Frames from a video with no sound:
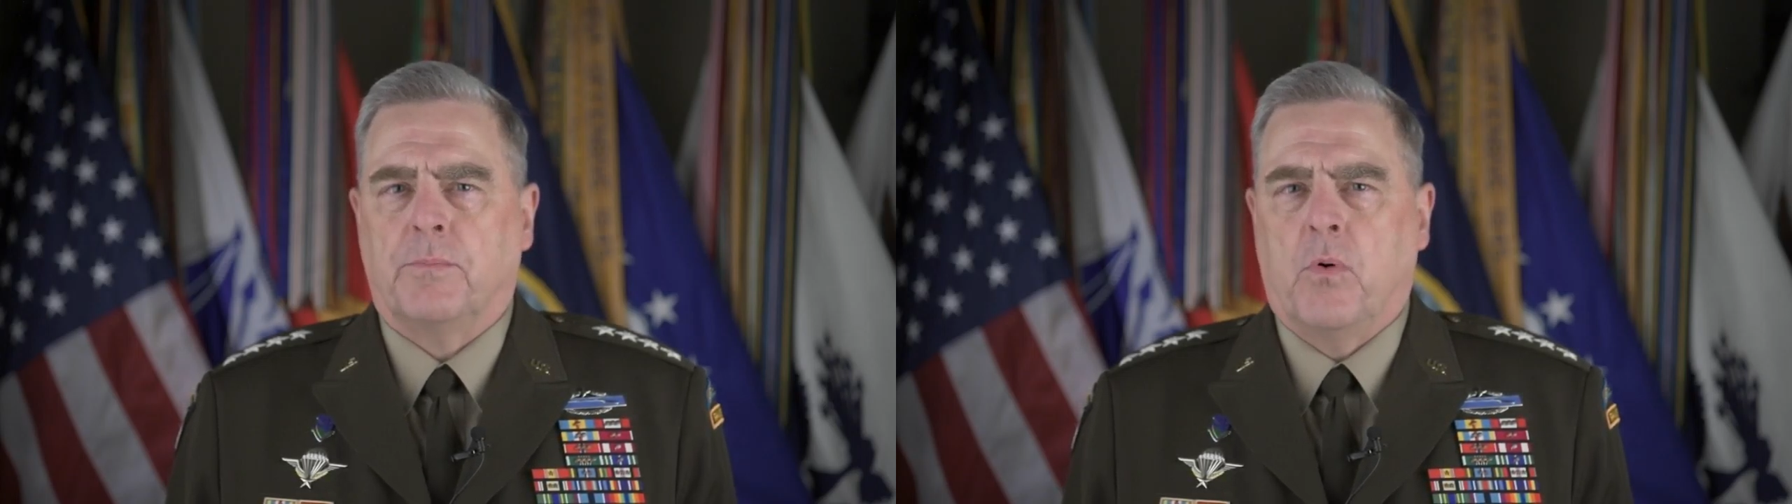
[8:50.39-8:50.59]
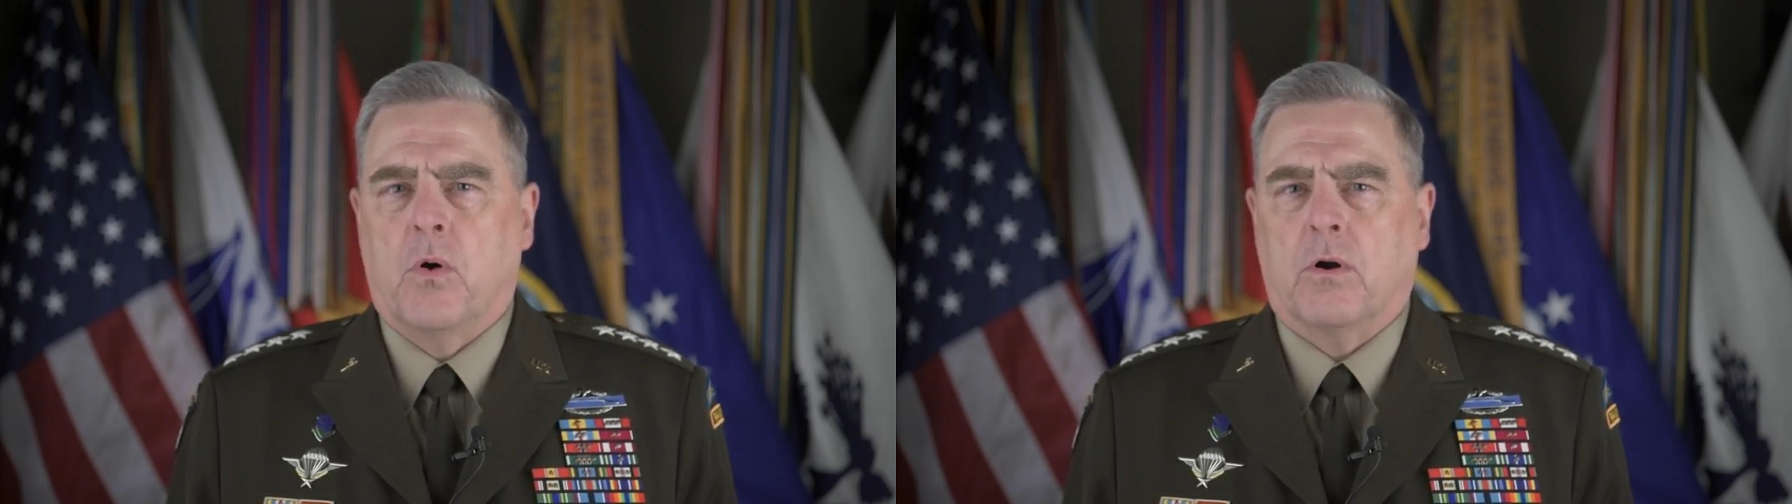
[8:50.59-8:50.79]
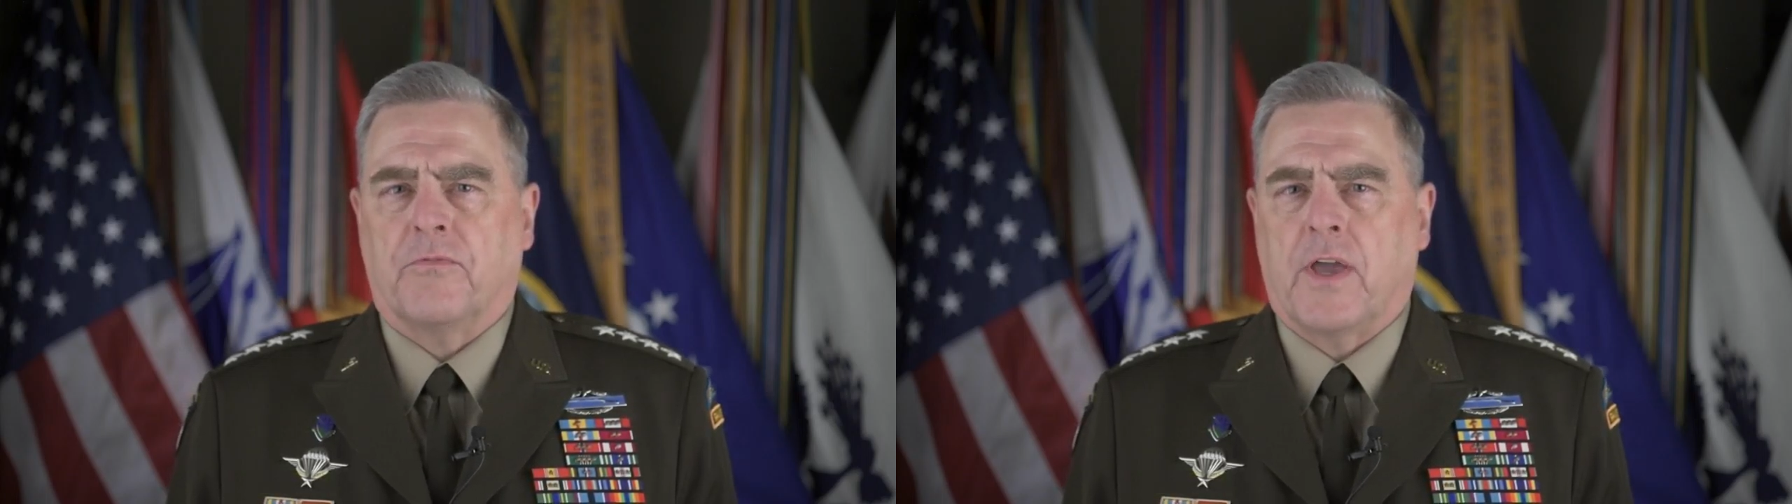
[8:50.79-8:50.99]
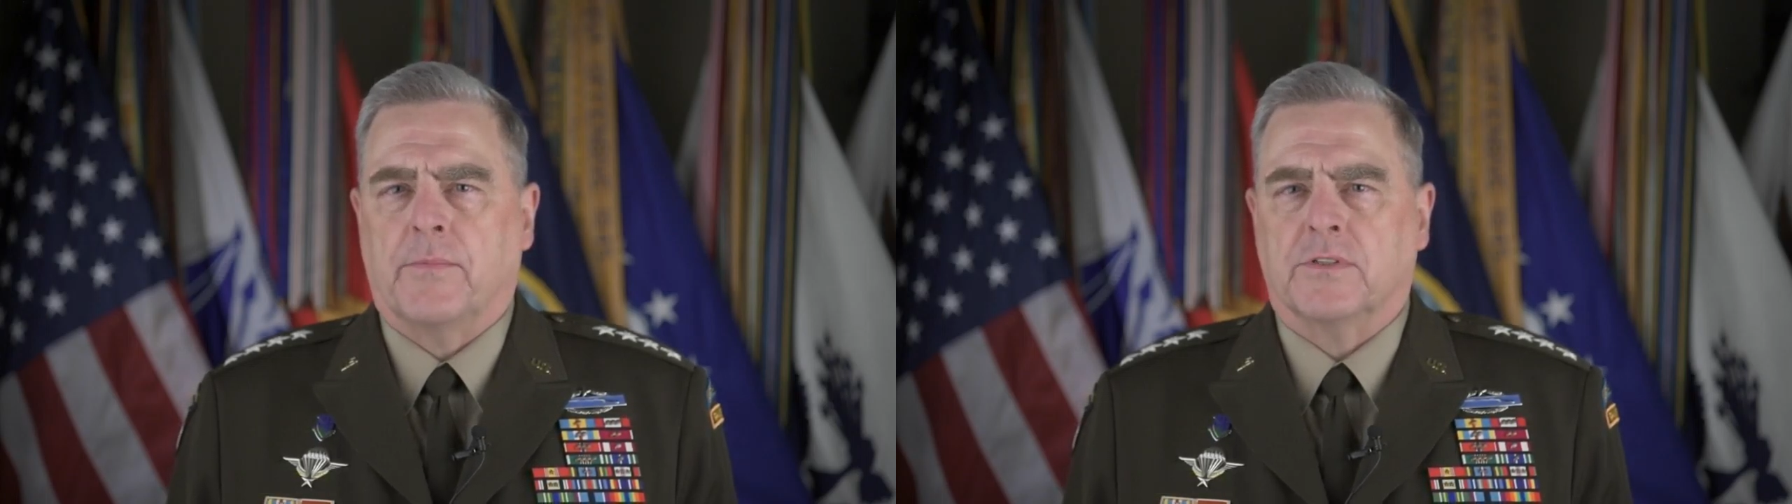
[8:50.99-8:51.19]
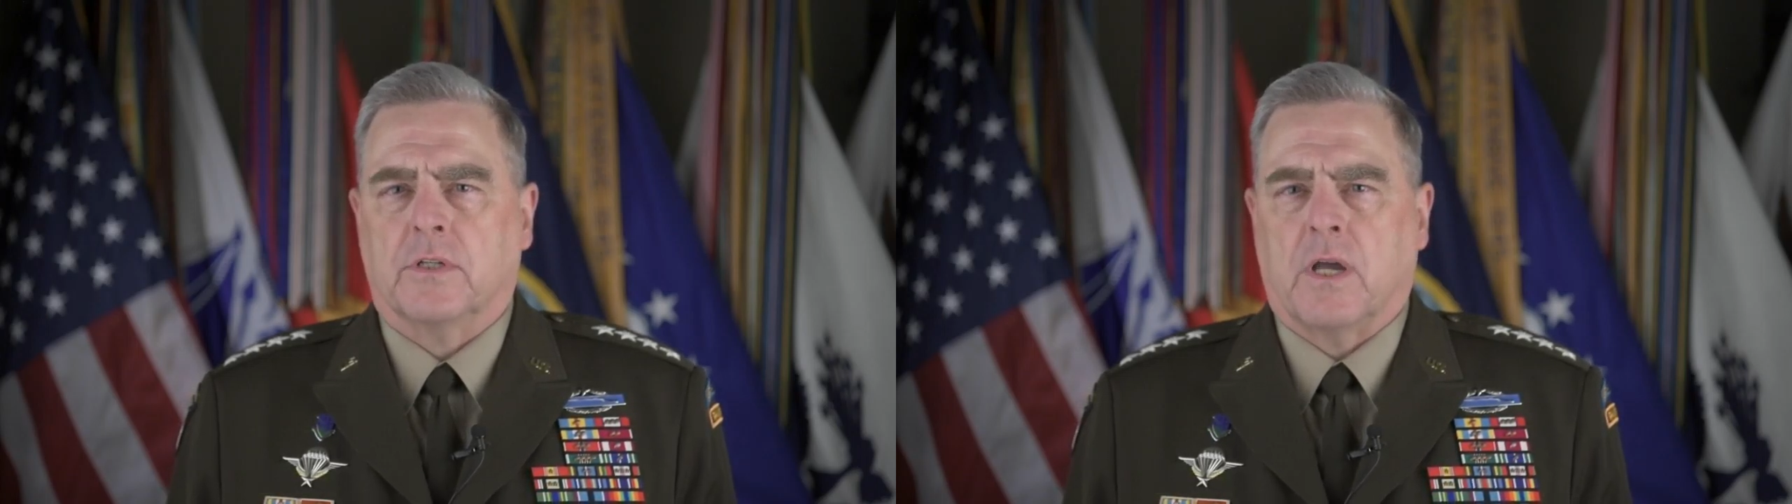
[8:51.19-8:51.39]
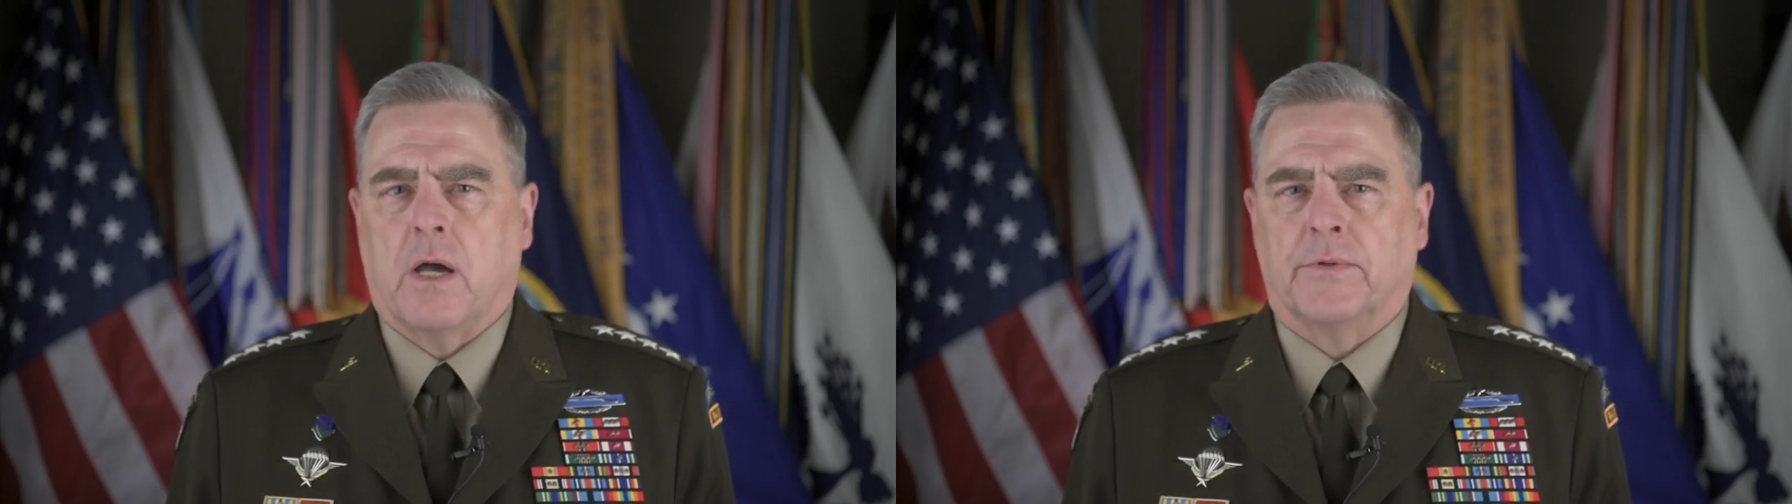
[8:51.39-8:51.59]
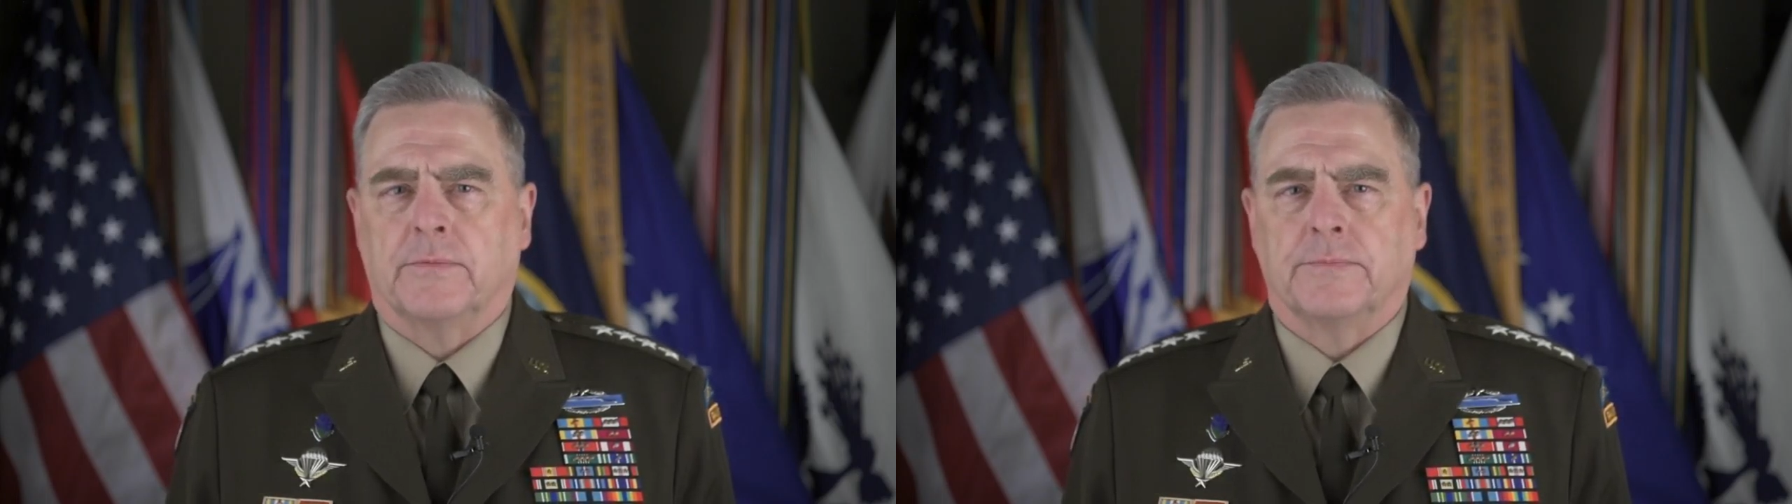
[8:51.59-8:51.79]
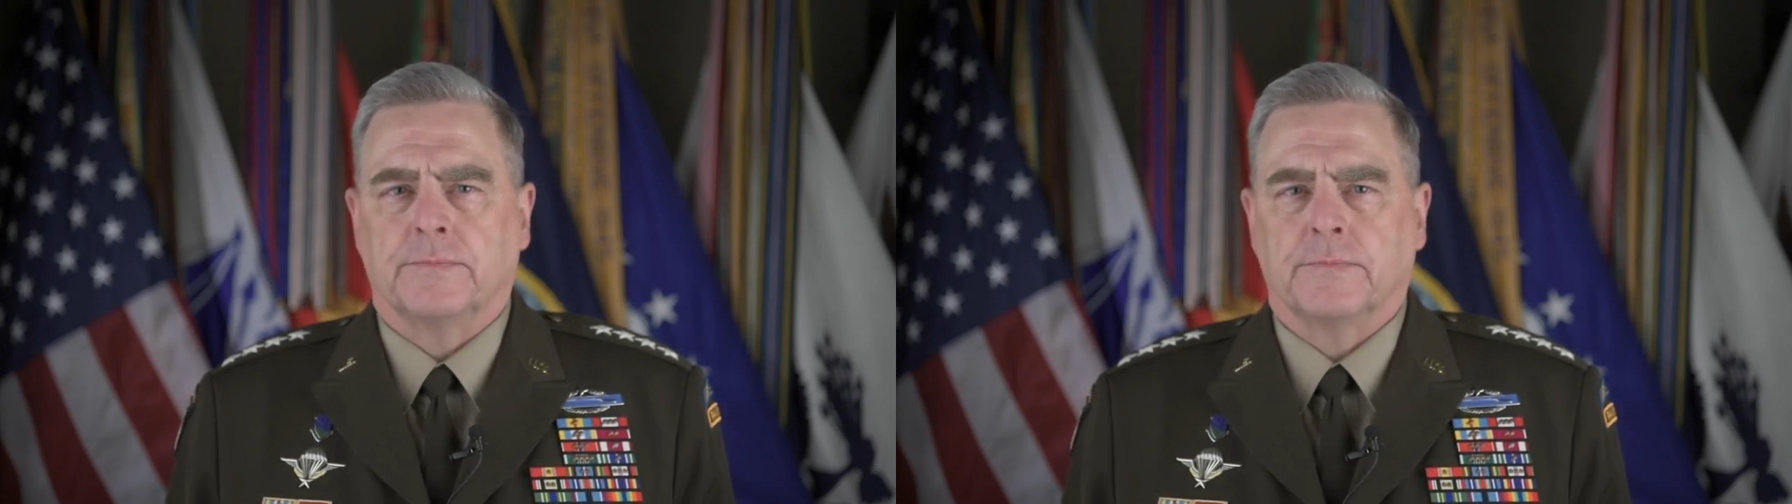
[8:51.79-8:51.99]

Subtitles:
poor, famous or common.